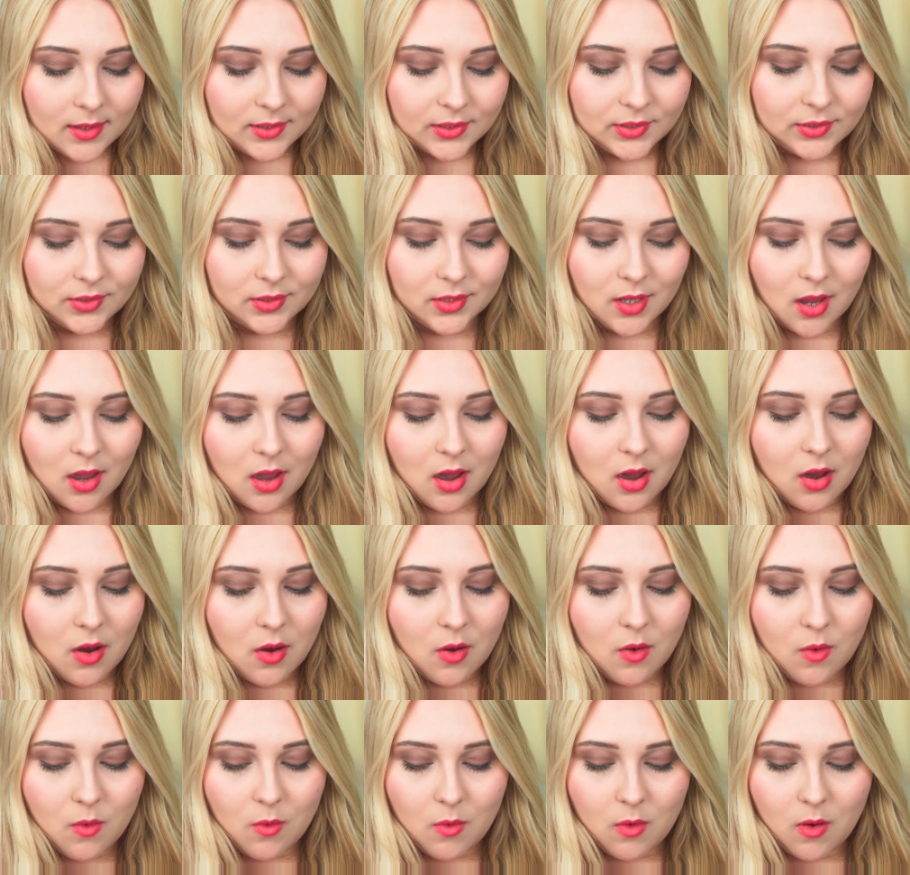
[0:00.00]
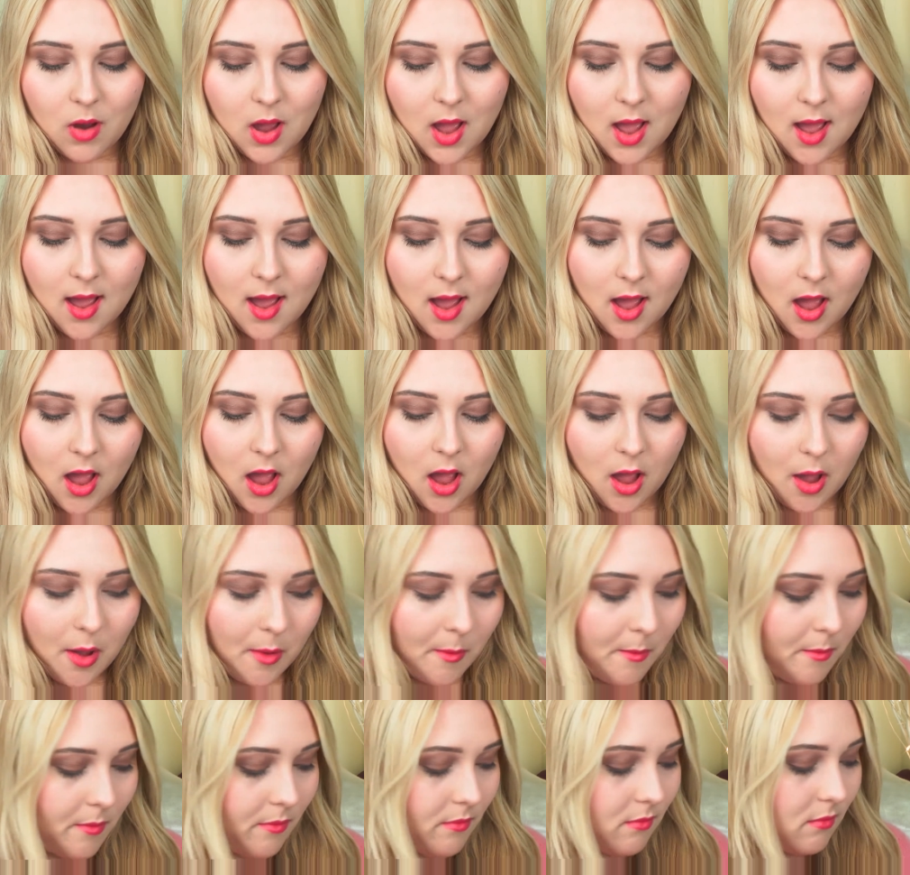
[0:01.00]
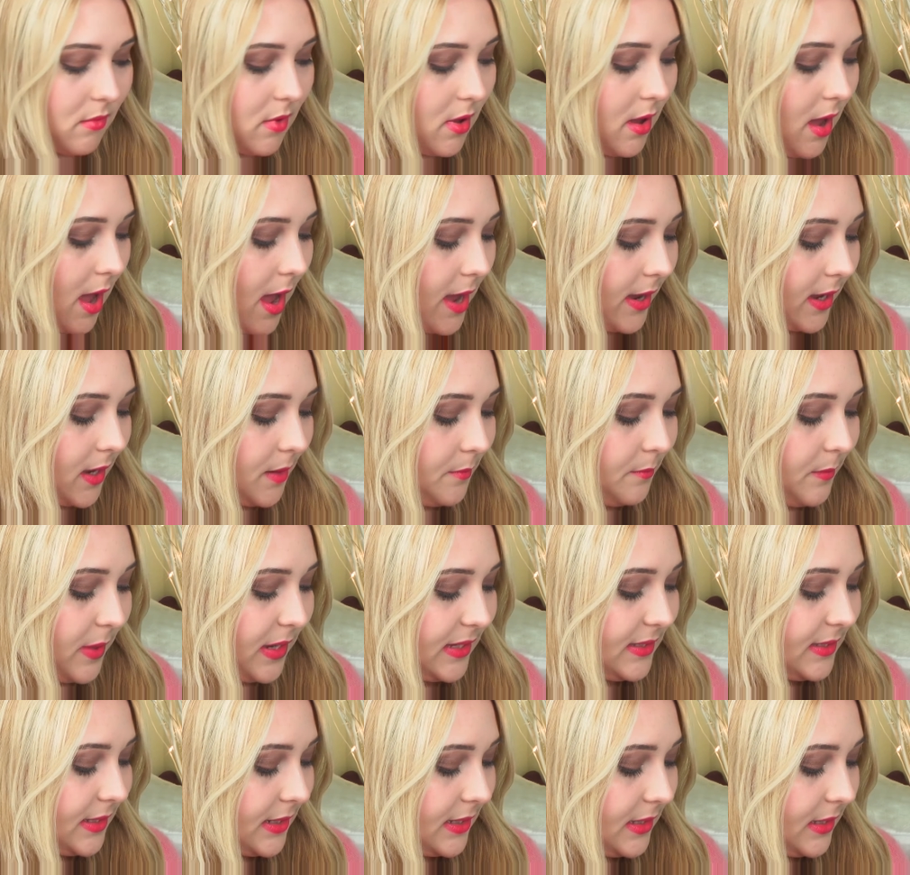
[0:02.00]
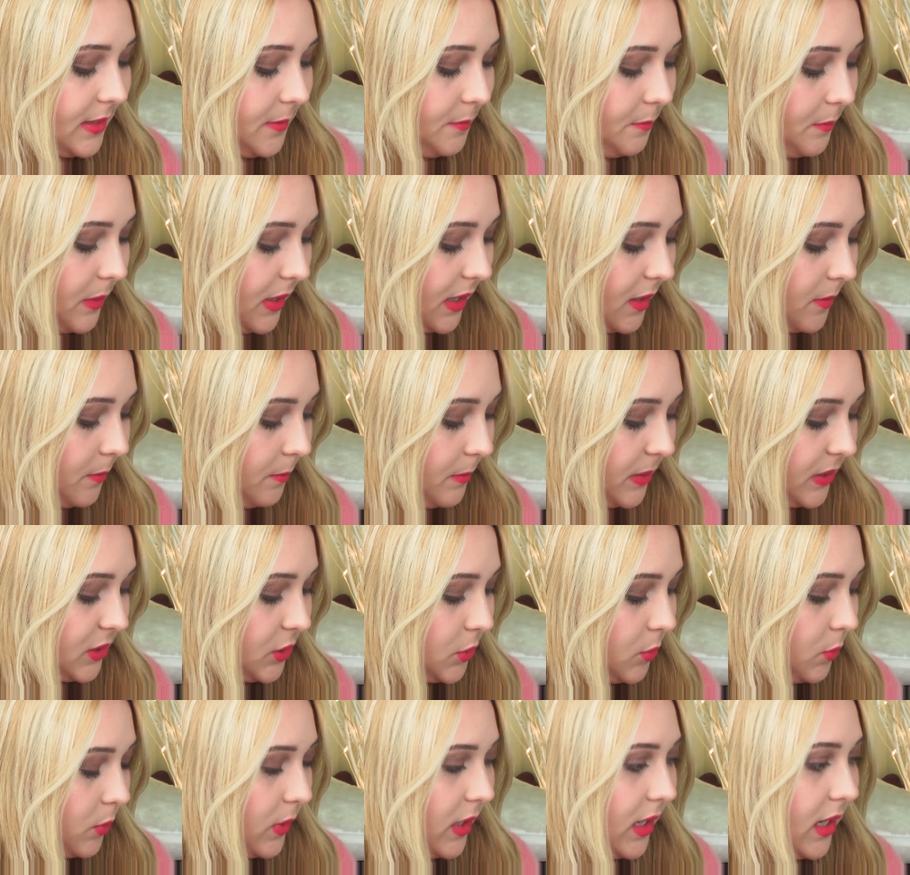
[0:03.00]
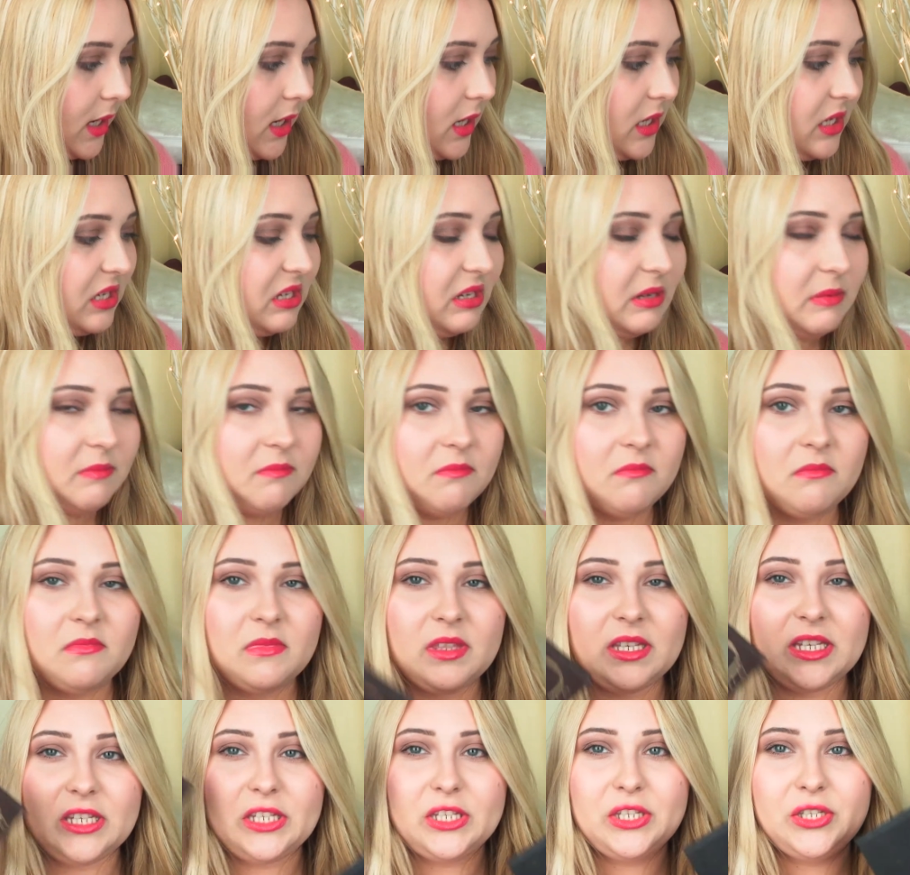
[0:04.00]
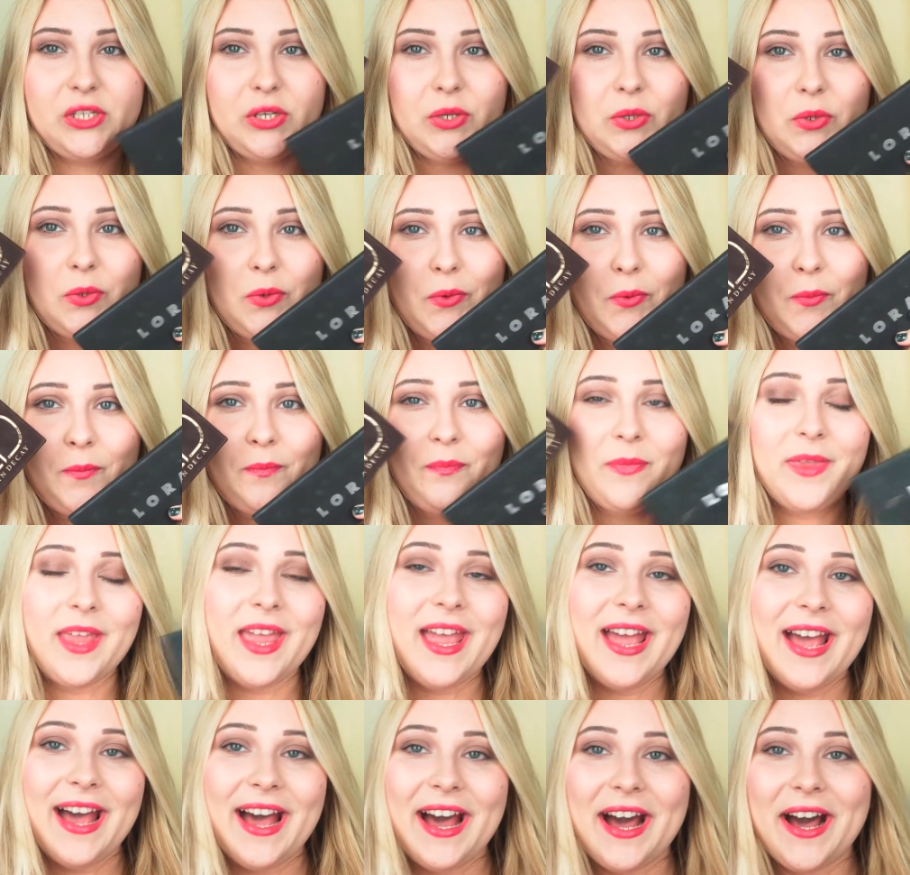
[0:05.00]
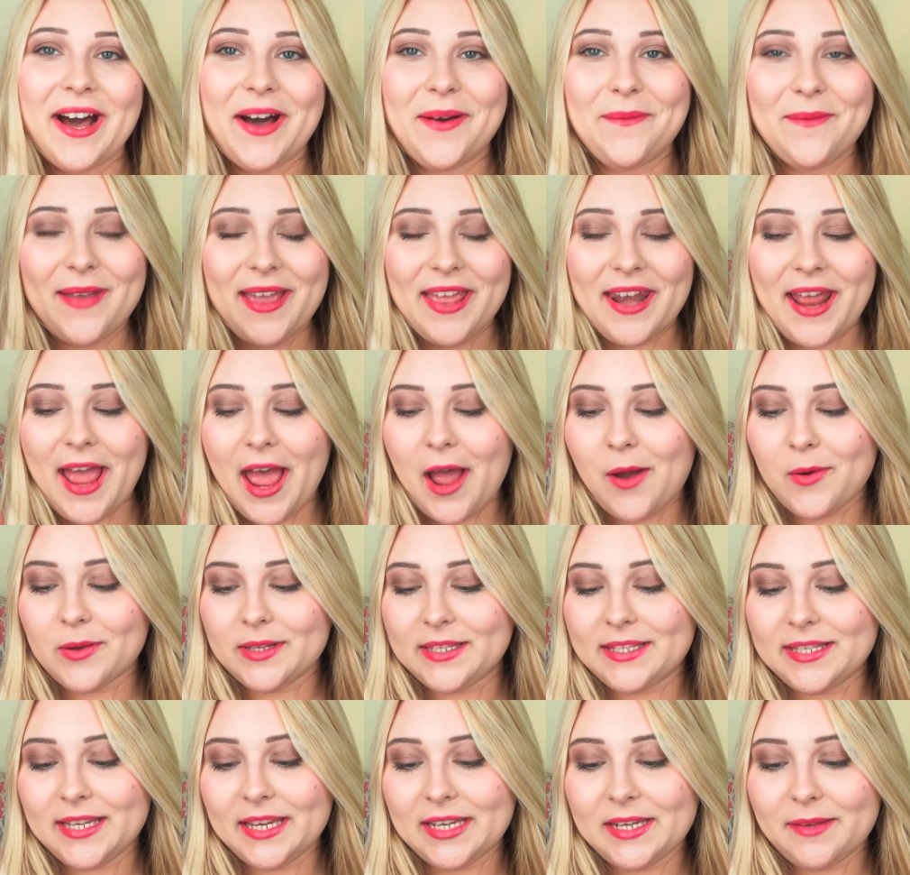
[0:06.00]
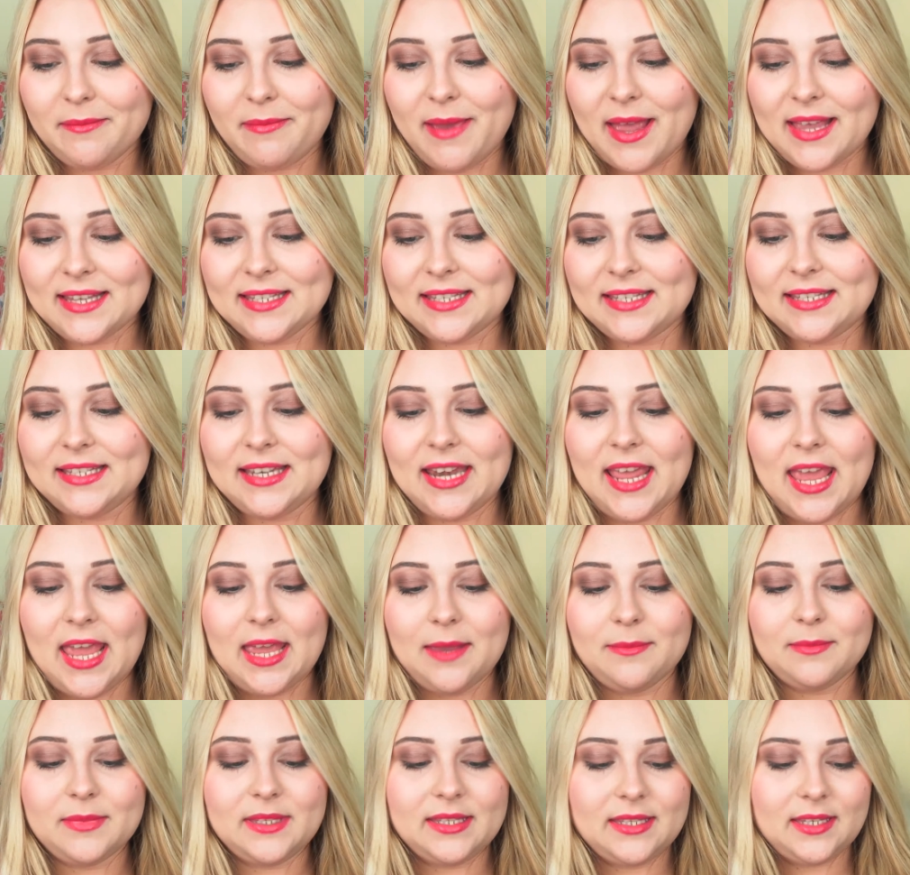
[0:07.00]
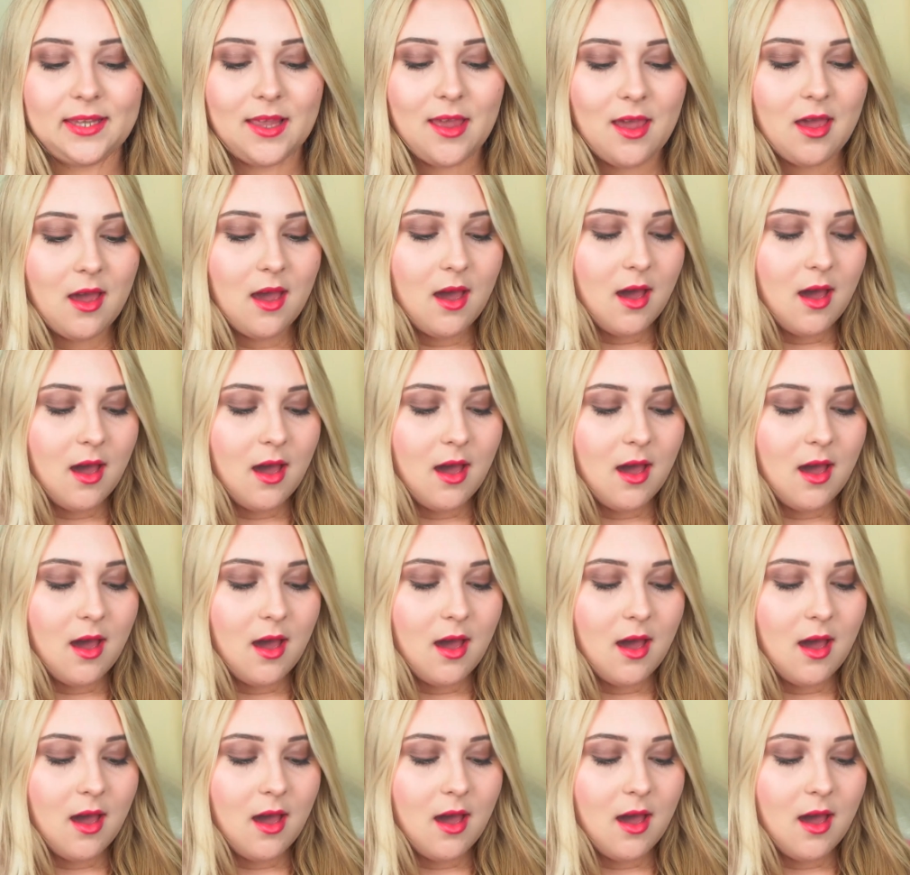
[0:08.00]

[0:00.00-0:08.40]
so I can basically pick between these two, and I would say the best names